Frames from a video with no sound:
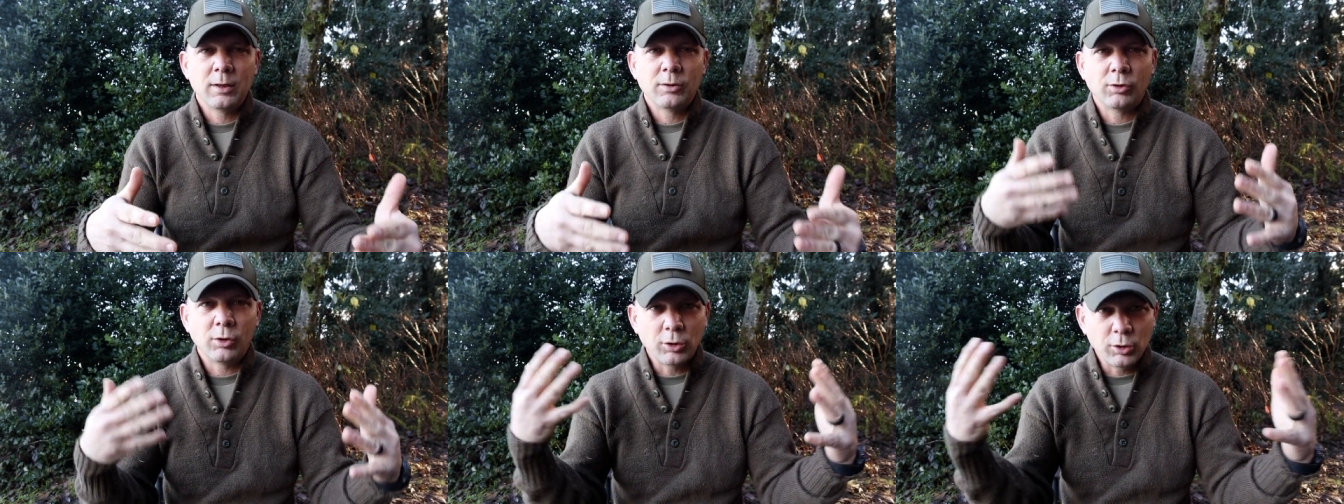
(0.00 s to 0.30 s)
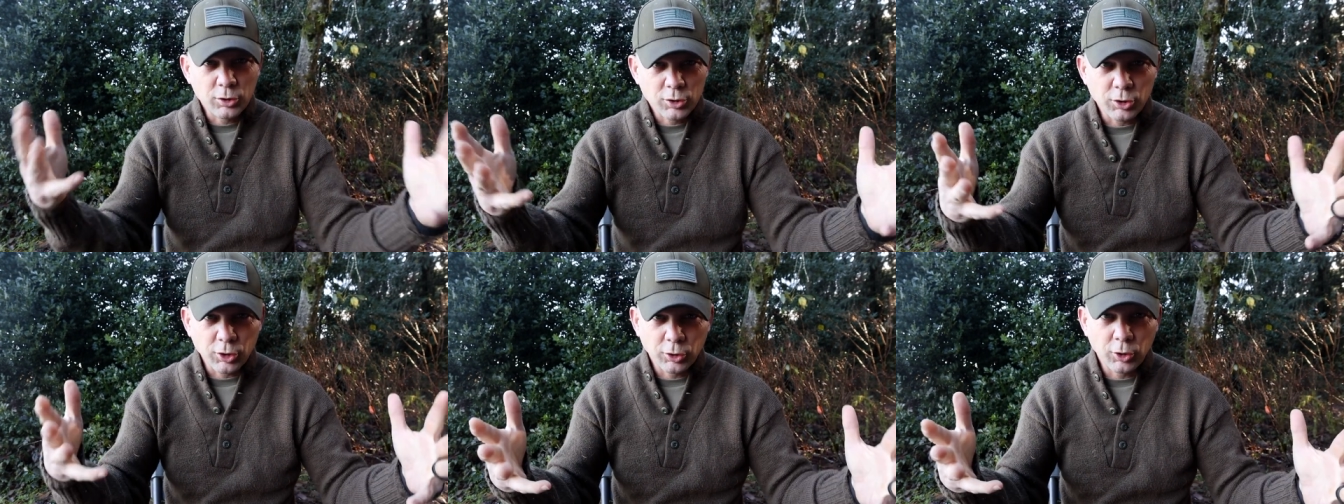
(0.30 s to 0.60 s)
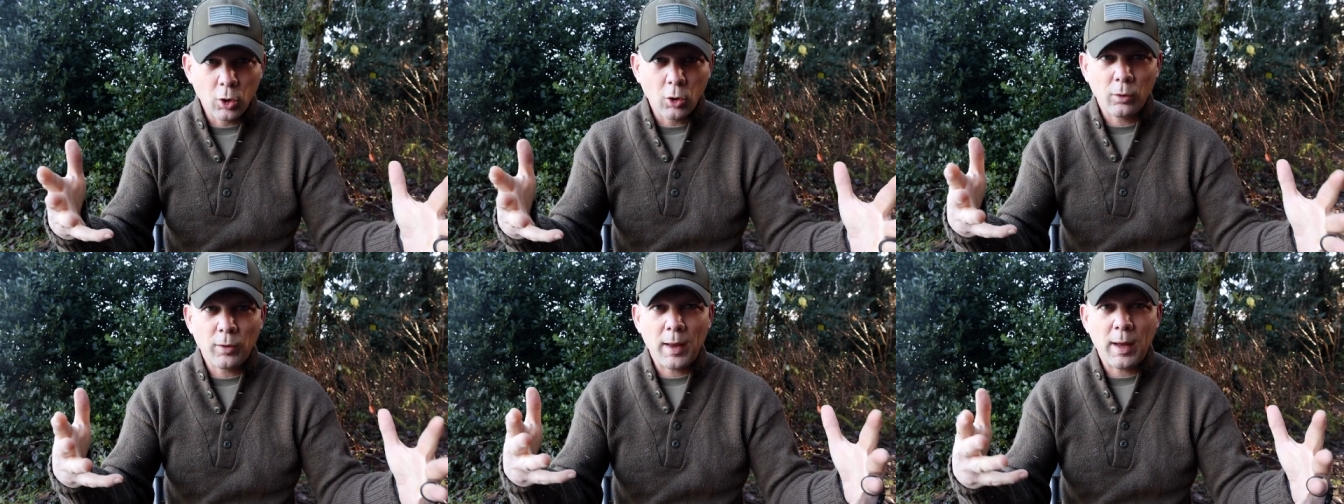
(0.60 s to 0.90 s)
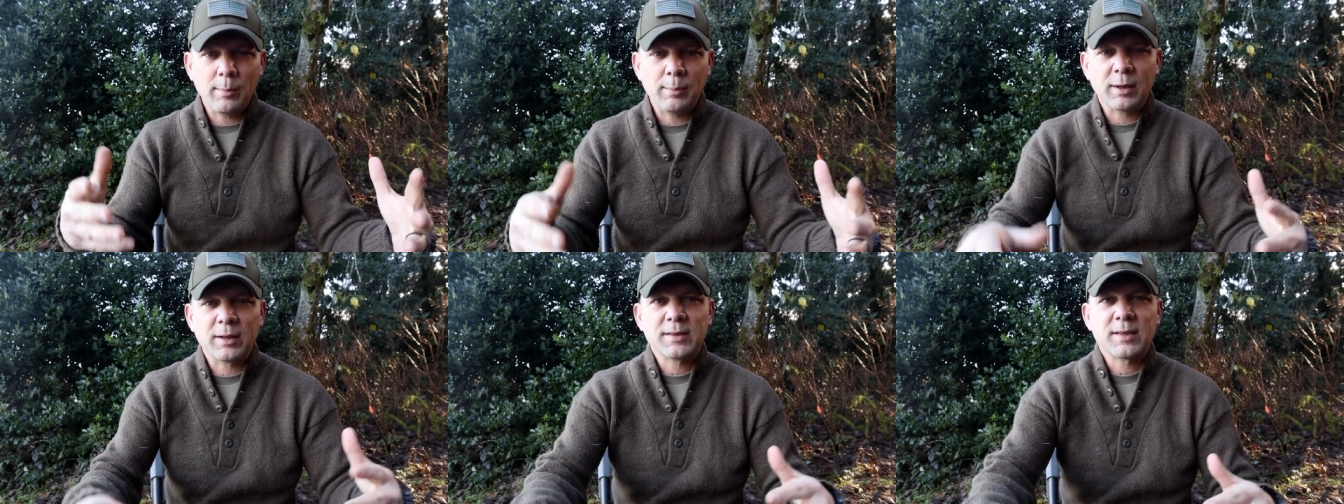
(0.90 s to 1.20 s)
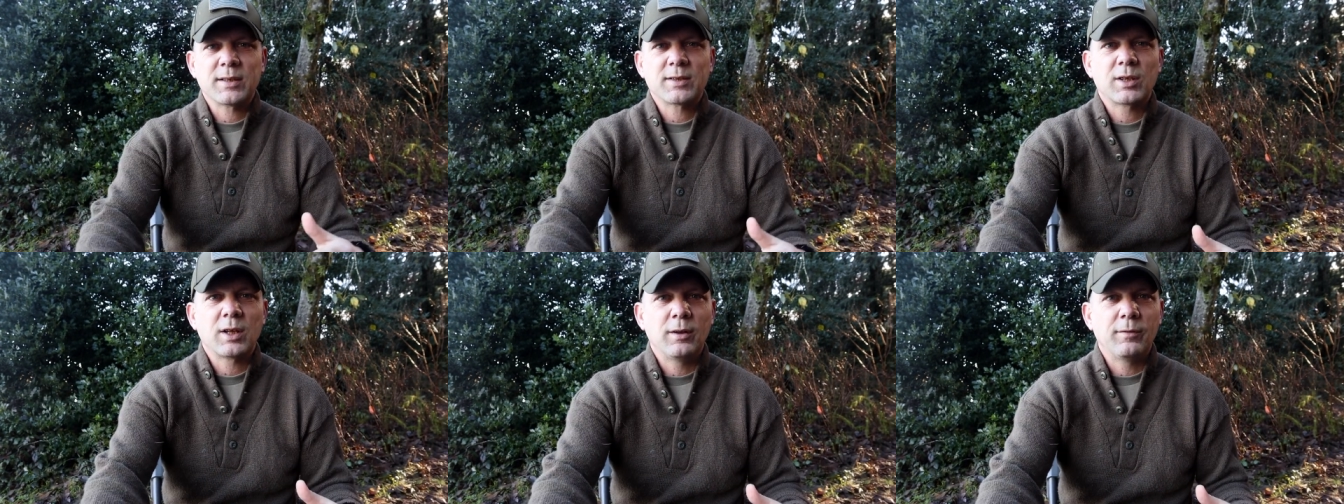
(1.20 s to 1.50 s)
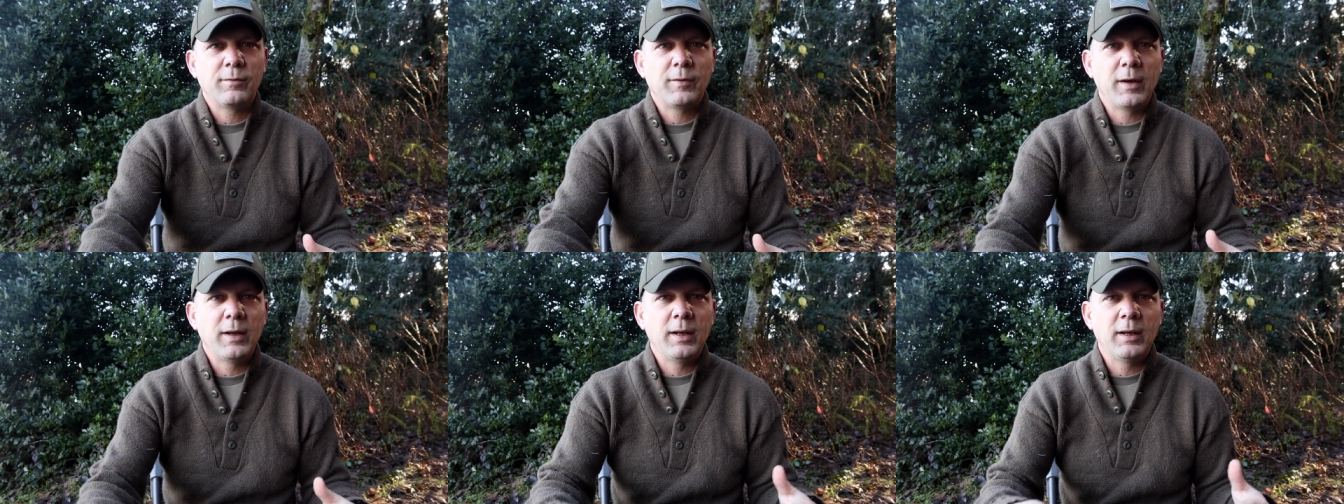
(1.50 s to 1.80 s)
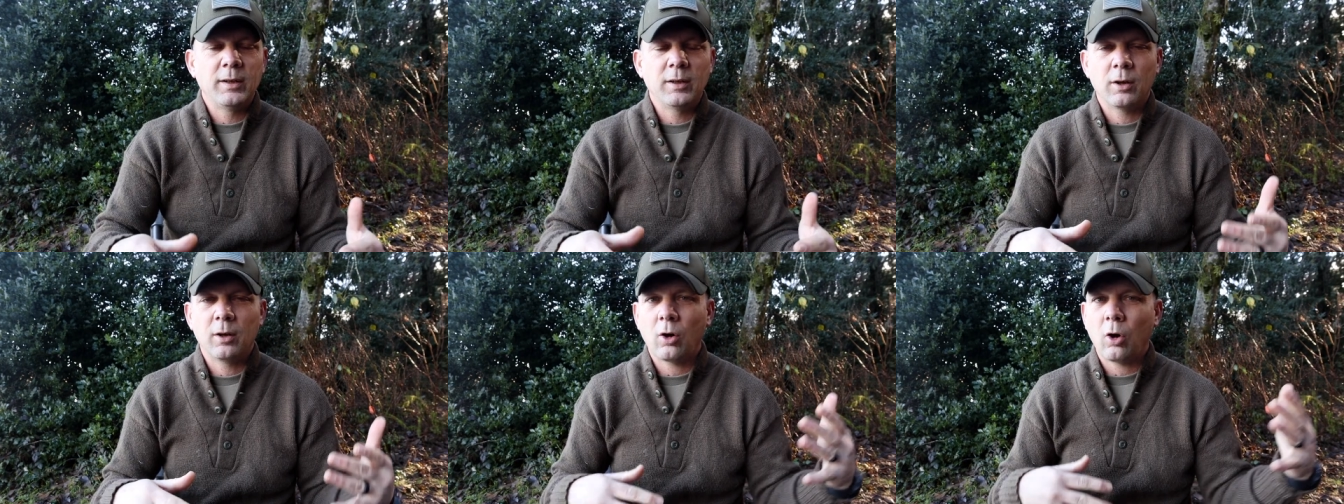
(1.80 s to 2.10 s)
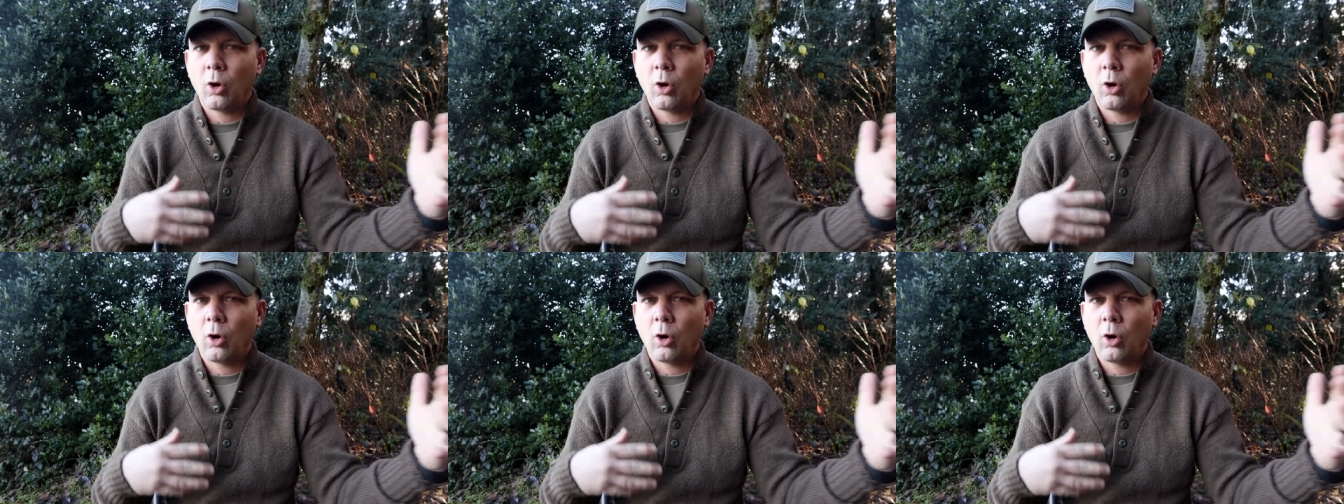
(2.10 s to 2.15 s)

So you should know that because that's going to feed into